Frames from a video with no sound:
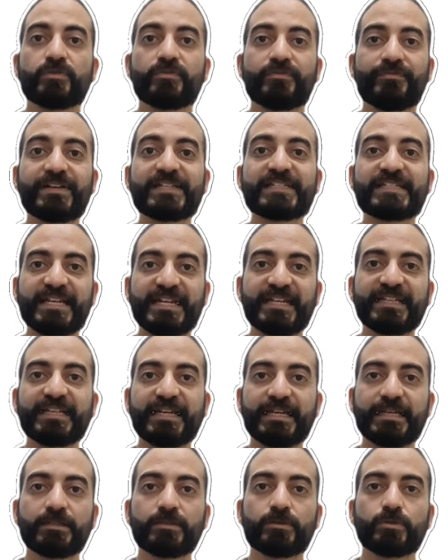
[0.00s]
to
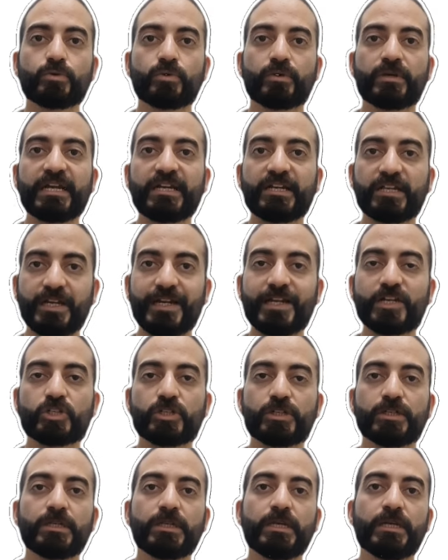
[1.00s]
facilitate the
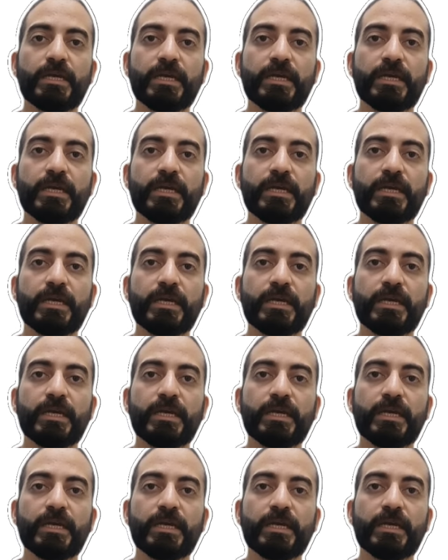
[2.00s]
calculation.